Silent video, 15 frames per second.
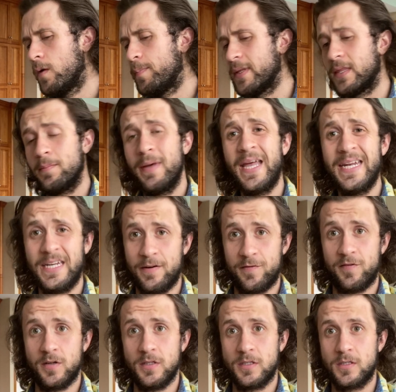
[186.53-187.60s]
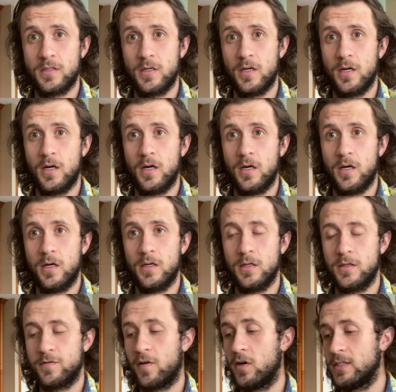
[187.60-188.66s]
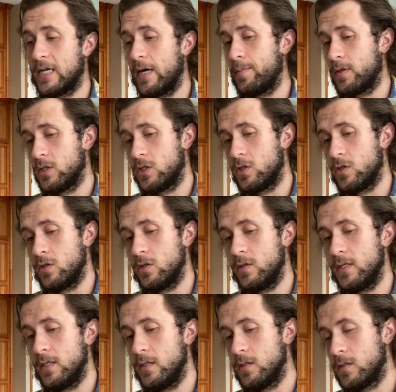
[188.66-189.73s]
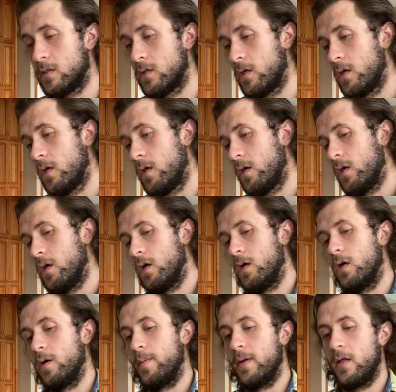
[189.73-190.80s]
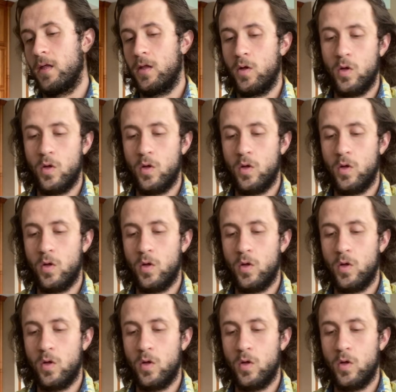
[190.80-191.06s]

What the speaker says: But the main difference, as far as I'm concerned, is the